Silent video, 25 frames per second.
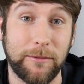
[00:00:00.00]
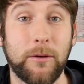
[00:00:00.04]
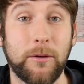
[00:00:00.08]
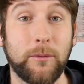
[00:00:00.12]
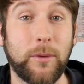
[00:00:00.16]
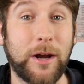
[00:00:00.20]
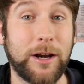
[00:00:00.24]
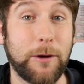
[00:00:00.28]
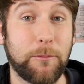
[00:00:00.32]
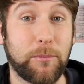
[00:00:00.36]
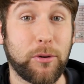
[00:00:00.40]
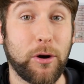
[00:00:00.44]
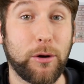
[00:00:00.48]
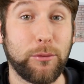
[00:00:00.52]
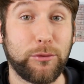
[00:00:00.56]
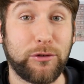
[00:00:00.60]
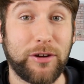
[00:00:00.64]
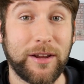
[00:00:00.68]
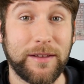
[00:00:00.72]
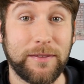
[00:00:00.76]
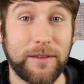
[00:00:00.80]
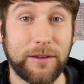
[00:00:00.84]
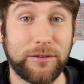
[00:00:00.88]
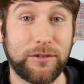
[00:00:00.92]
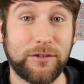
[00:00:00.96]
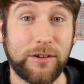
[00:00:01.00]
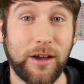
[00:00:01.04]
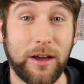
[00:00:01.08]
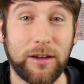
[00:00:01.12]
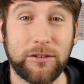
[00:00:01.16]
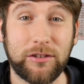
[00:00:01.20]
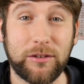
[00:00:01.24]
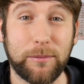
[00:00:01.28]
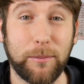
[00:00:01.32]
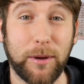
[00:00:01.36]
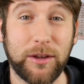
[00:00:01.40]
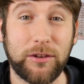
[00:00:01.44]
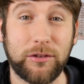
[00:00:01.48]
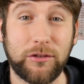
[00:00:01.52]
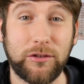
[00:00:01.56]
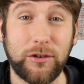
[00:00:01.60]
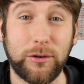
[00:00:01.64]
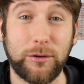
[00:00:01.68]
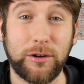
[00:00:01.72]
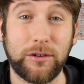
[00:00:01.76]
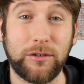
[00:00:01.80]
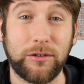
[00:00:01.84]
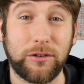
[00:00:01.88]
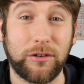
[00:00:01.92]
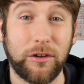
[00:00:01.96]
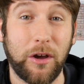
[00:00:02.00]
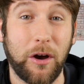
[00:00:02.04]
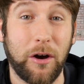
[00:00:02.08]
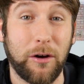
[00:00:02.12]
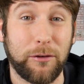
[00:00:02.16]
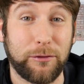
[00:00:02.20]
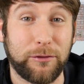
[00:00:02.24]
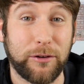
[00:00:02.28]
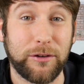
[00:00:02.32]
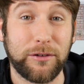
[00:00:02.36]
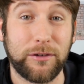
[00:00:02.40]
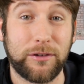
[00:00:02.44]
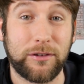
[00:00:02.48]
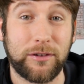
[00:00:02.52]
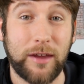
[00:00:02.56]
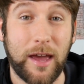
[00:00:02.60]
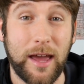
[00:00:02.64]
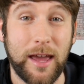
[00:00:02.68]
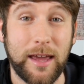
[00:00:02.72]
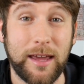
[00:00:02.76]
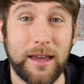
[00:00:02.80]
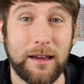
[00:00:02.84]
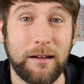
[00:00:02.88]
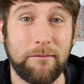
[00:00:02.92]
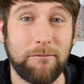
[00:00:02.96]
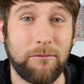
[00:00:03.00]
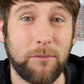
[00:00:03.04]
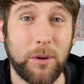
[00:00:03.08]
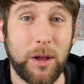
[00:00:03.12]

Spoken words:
When approaching this task, my students often say,